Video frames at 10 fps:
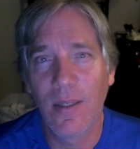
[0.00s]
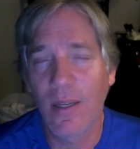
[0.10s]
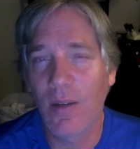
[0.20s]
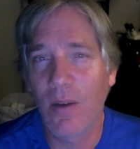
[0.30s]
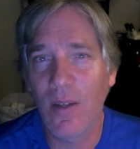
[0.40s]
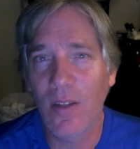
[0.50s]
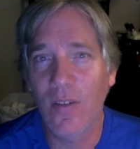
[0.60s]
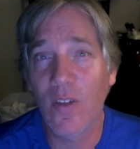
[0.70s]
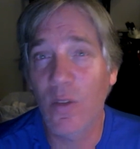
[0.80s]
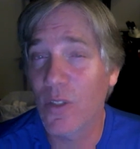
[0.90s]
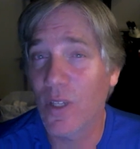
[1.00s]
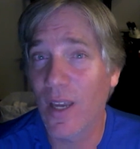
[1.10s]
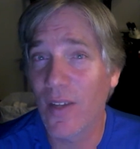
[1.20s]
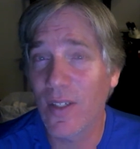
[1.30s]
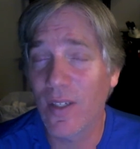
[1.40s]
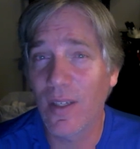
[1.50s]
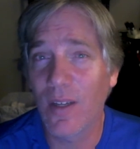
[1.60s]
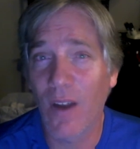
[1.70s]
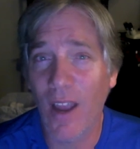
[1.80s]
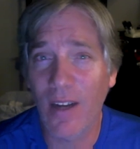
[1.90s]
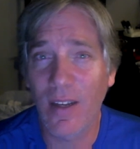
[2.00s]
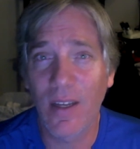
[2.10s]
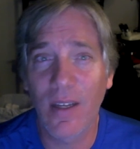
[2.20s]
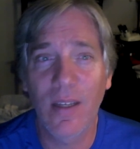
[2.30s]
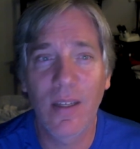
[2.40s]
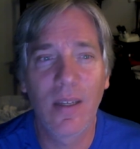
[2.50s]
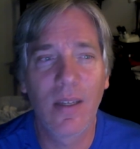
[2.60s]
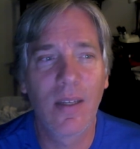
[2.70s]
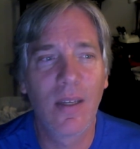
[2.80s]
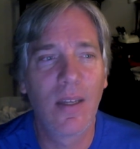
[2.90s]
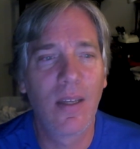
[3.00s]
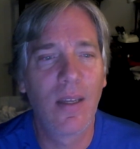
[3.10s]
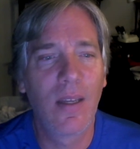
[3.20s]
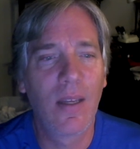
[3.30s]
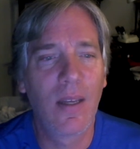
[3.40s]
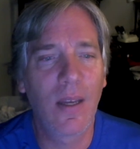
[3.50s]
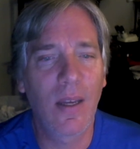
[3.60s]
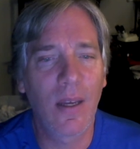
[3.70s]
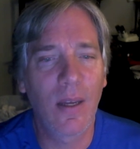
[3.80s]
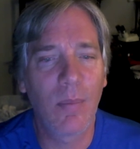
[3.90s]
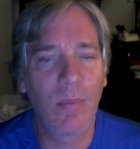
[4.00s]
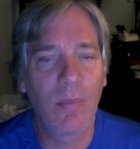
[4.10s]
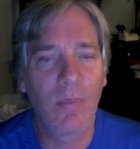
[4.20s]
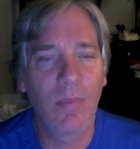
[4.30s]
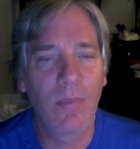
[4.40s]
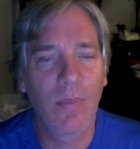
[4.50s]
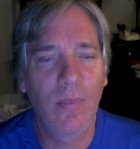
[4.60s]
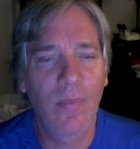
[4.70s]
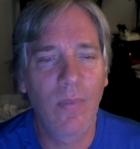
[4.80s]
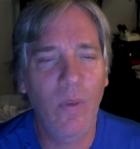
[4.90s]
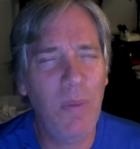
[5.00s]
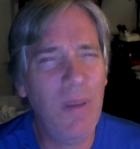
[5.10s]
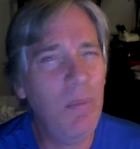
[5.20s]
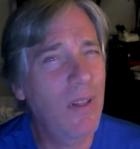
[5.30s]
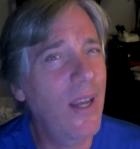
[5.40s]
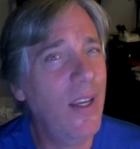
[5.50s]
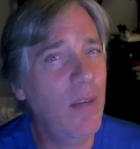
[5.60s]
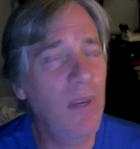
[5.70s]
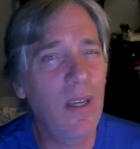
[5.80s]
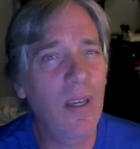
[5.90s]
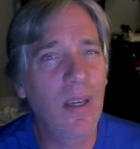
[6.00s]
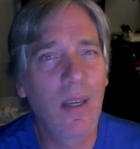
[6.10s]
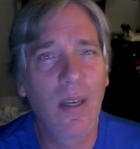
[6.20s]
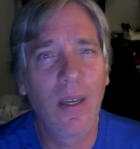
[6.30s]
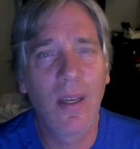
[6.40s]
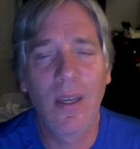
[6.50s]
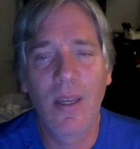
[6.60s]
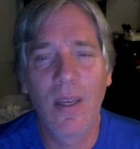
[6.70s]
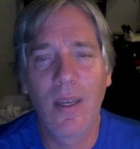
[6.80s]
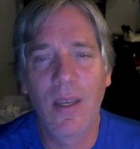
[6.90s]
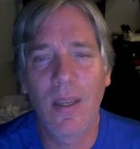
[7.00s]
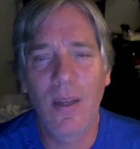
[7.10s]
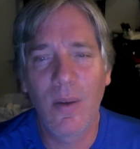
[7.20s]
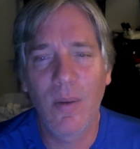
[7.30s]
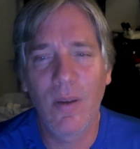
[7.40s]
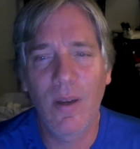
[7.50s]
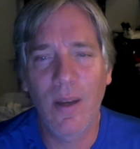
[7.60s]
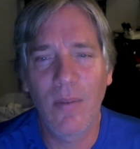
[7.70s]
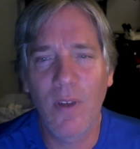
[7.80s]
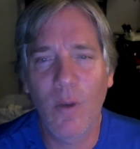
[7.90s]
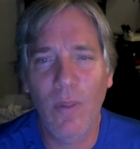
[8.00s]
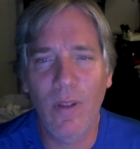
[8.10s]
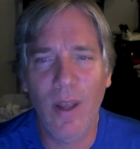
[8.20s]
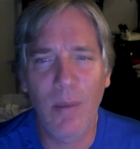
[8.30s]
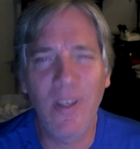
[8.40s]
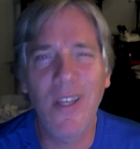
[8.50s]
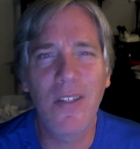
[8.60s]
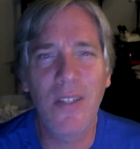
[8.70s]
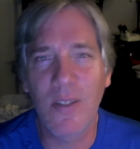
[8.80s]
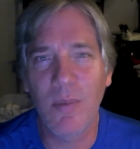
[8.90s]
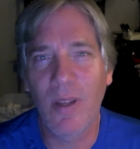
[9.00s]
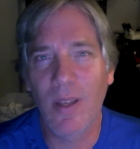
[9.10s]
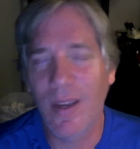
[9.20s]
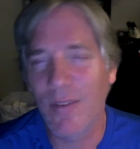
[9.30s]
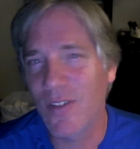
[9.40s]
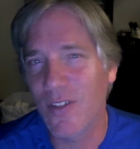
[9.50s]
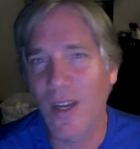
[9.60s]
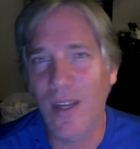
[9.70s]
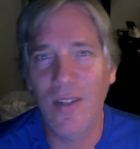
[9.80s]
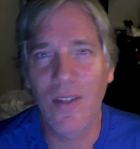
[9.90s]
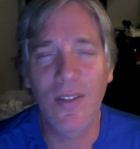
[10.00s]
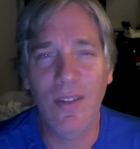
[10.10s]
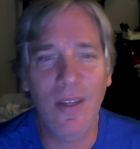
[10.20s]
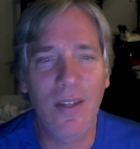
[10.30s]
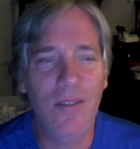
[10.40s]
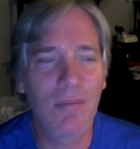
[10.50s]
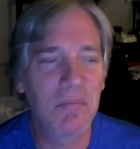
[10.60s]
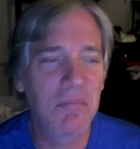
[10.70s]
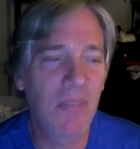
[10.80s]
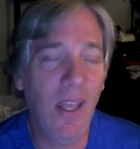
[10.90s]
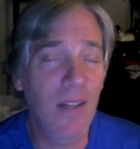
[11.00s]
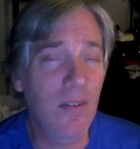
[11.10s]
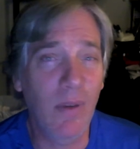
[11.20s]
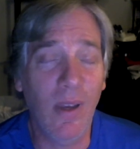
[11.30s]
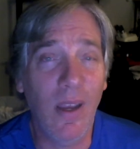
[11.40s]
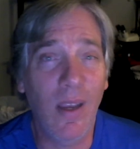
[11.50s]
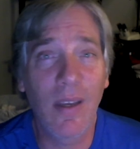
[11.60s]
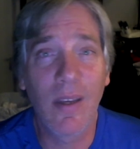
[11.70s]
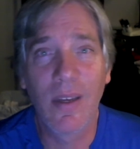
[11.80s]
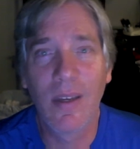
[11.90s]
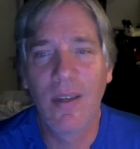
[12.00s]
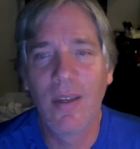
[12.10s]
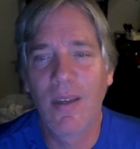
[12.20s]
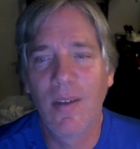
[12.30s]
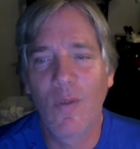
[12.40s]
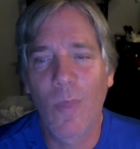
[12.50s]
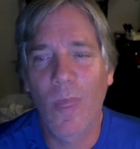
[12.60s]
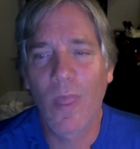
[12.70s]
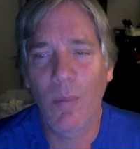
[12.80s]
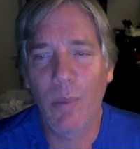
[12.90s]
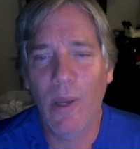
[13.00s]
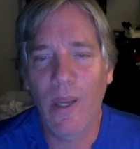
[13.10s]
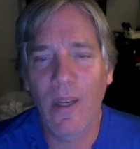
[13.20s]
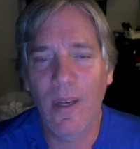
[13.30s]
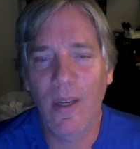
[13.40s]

A great deal of socializing, interacting with people like me. I've dealt with a lot of PhDs in my life and scientists and things, and yeah, that's okay. But